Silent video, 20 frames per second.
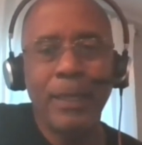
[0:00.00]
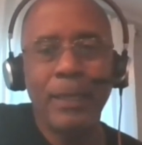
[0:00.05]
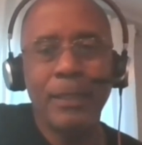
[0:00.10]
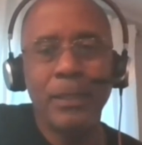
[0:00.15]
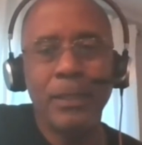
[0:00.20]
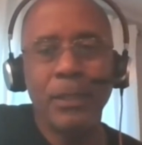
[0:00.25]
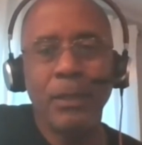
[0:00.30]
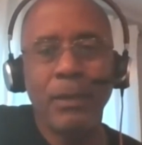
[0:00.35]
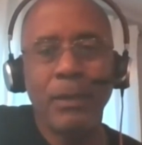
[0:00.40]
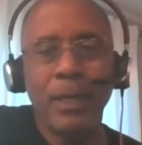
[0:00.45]

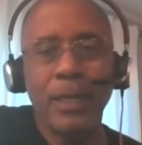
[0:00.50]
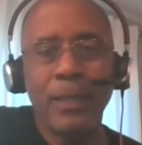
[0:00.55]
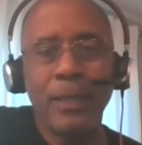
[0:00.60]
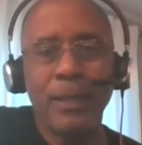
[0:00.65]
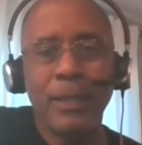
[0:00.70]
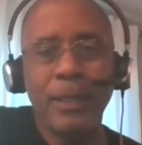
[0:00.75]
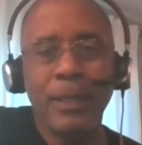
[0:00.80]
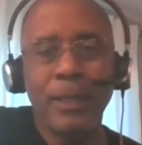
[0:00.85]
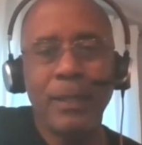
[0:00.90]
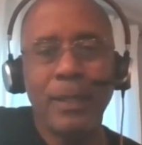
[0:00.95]
So I
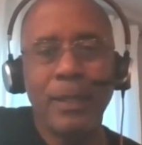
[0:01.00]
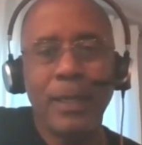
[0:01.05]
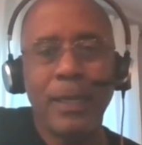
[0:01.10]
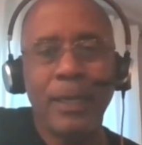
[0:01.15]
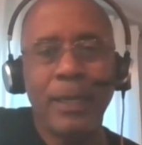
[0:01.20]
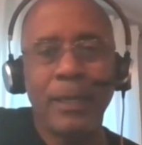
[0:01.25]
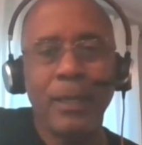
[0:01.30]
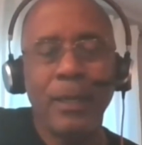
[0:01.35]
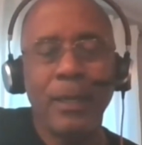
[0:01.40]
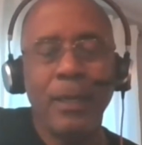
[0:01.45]
think
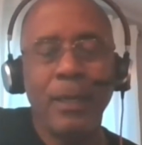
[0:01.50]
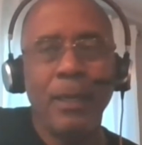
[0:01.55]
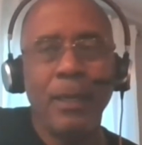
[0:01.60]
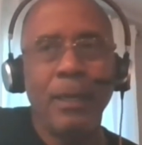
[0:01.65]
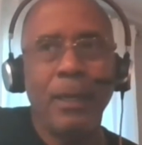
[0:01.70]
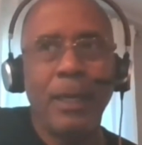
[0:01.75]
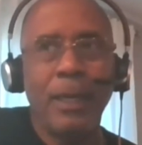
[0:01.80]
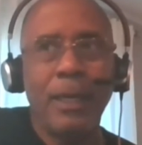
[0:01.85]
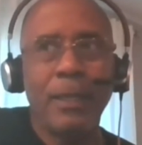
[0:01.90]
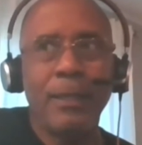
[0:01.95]
that
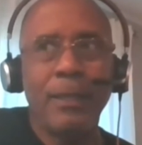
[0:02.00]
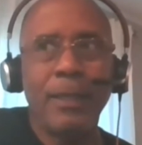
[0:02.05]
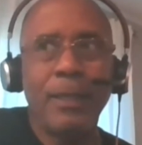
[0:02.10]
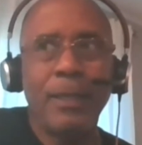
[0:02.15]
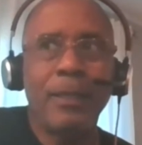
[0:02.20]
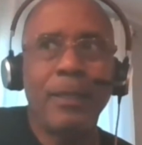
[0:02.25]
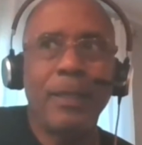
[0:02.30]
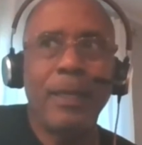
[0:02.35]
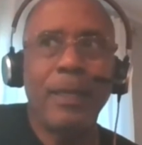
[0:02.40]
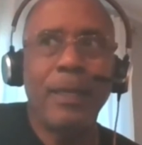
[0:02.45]

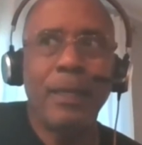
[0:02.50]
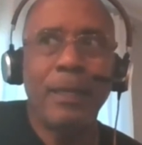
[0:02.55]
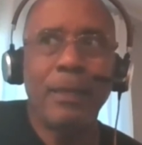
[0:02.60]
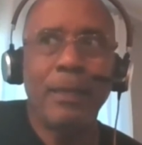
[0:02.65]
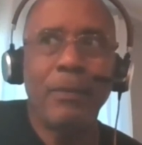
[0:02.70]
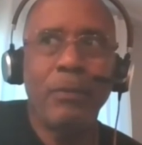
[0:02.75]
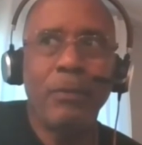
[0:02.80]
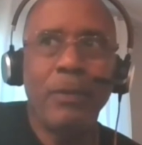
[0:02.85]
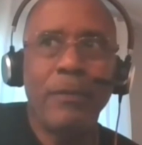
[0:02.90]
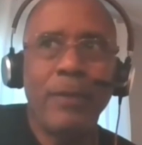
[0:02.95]

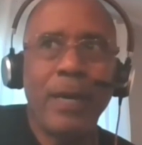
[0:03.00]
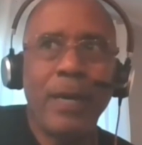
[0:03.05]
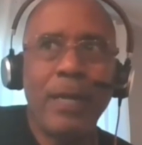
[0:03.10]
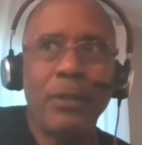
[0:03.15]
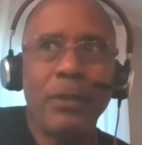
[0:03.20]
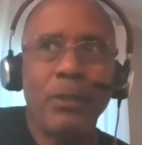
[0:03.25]
we've gotten